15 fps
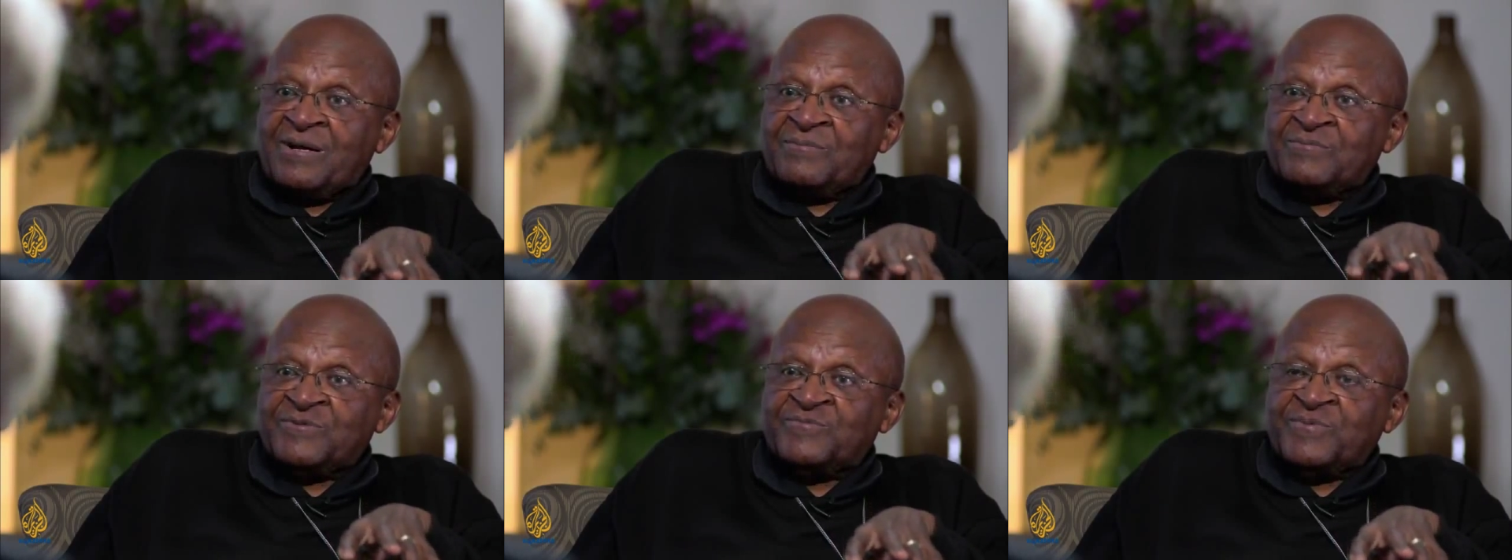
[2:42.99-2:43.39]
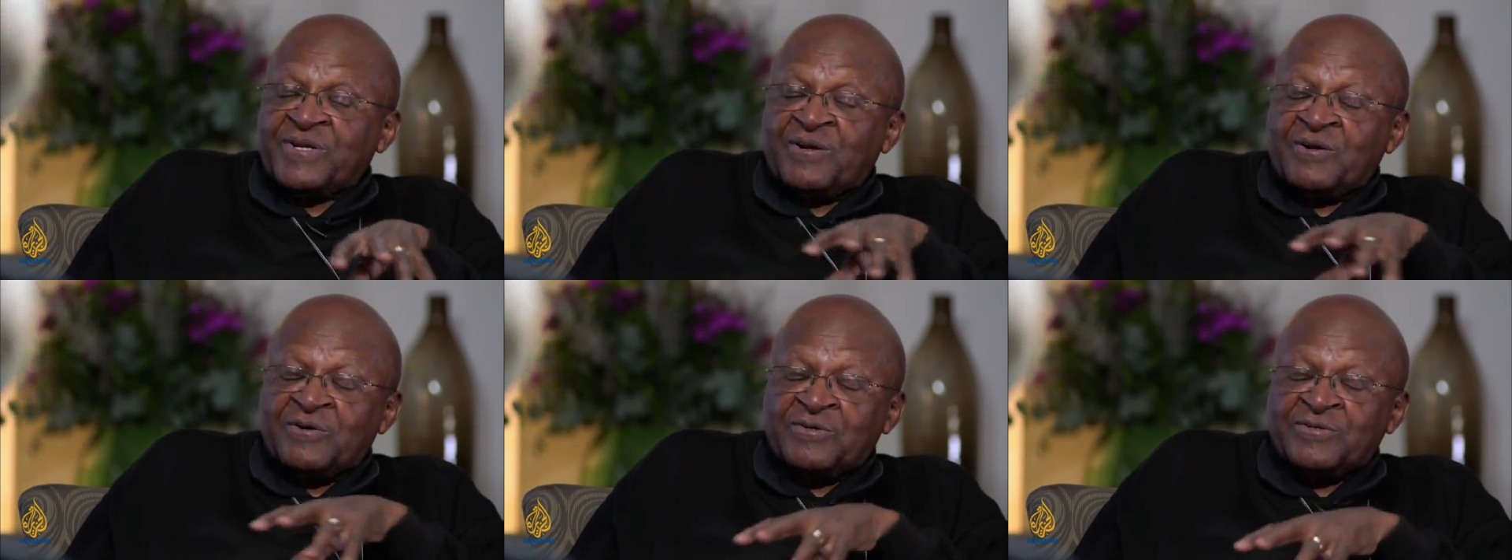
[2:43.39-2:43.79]
arms
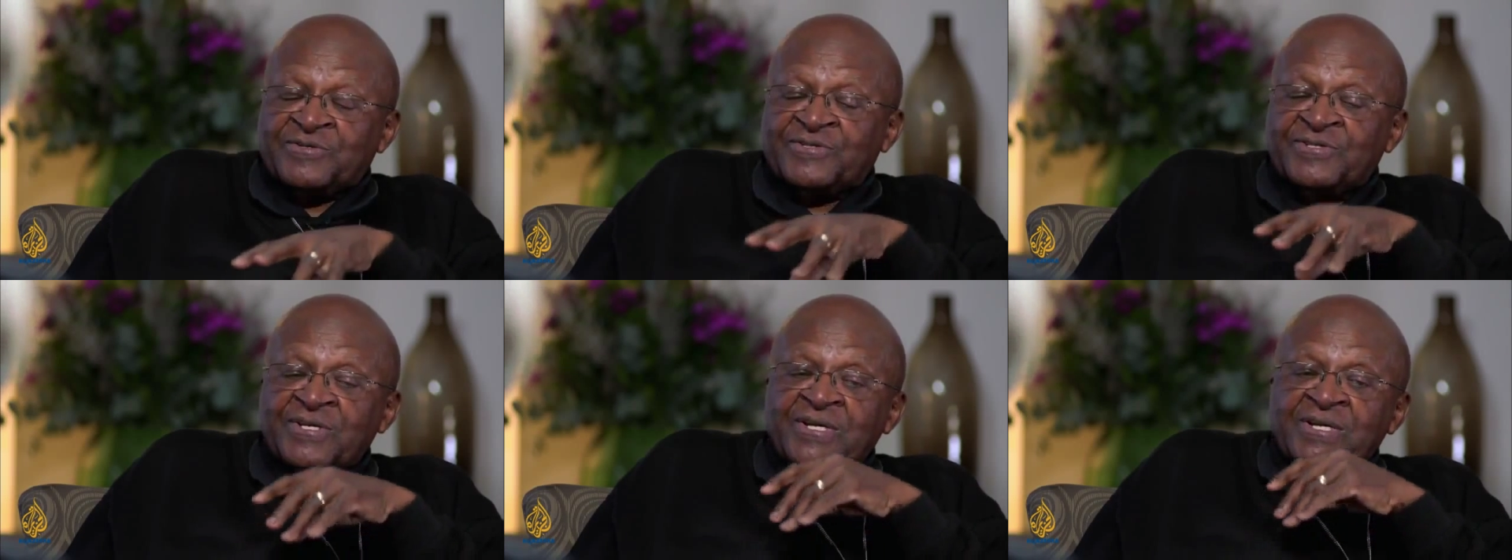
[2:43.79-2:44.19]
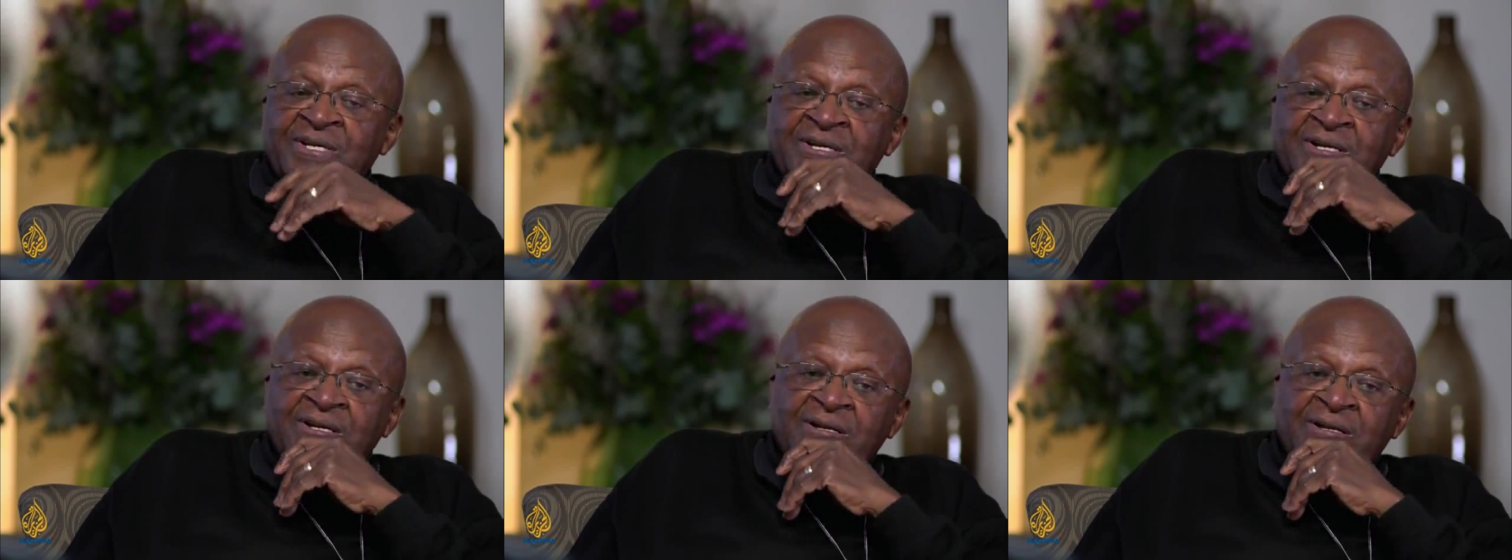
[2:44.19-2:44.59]
because
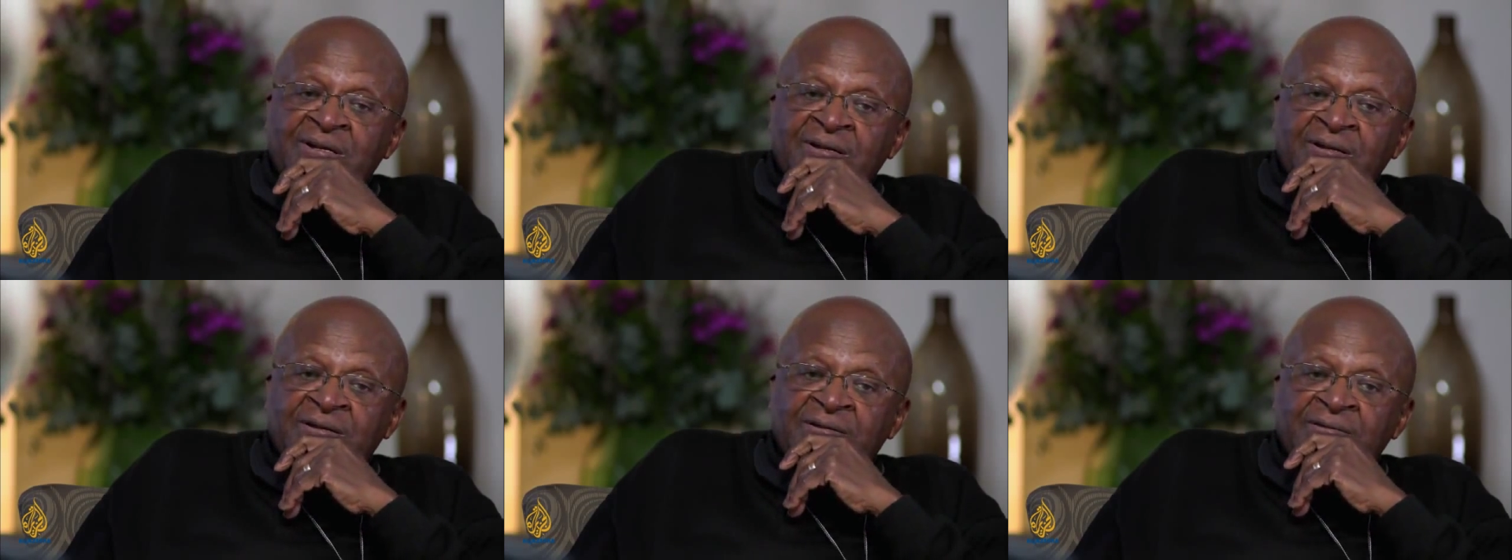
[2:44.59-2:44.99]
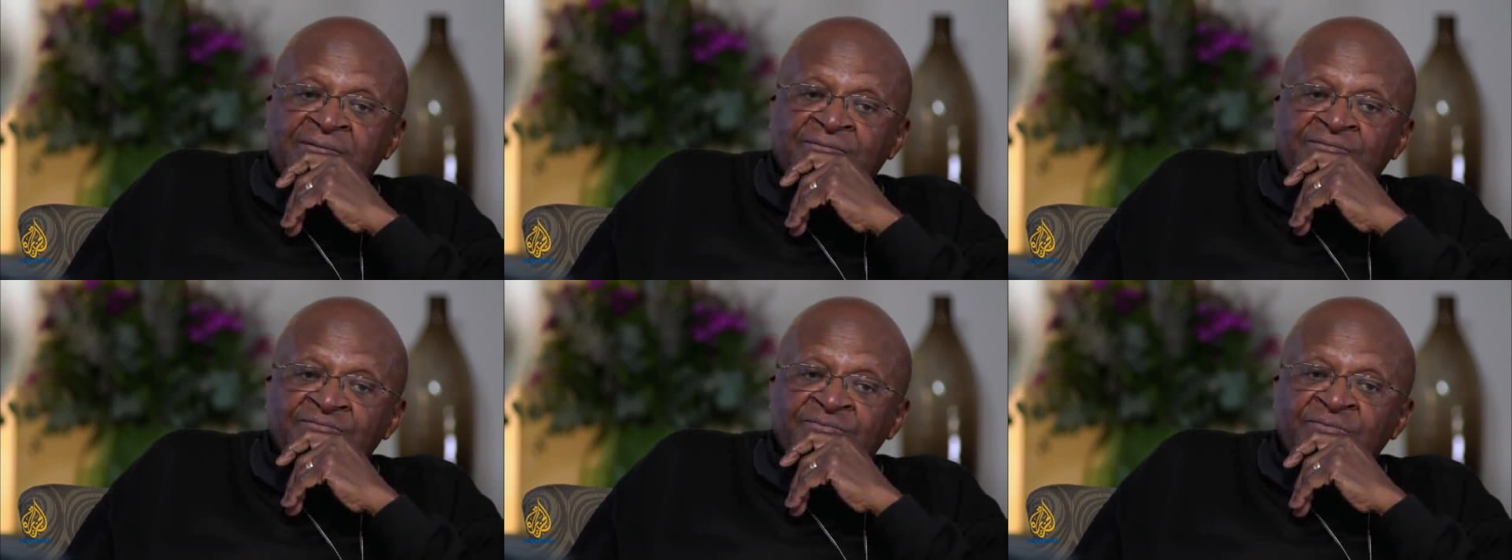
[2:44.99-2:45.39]

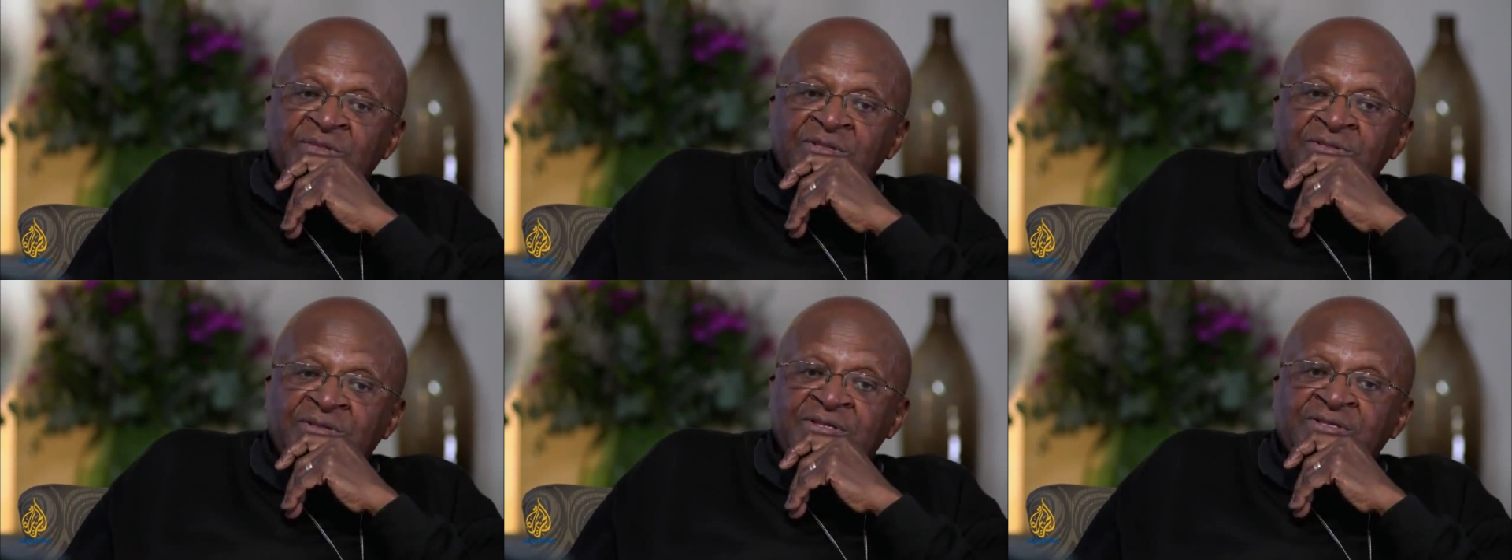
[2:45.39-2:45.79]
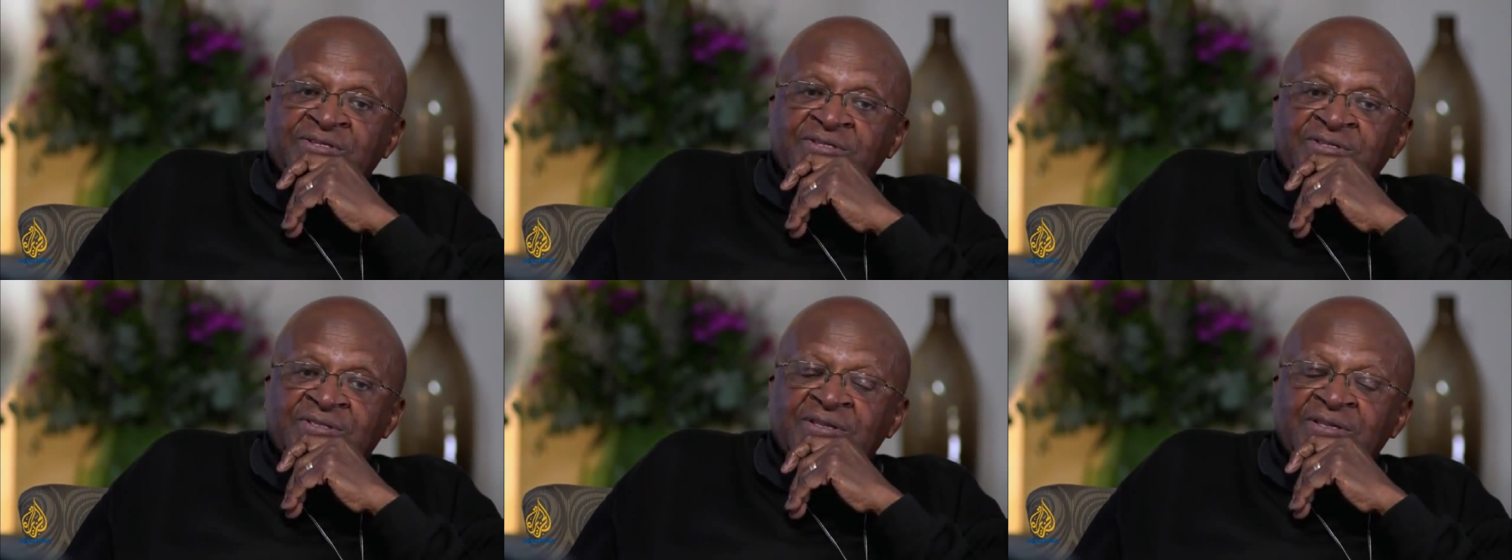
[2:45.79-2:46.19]
these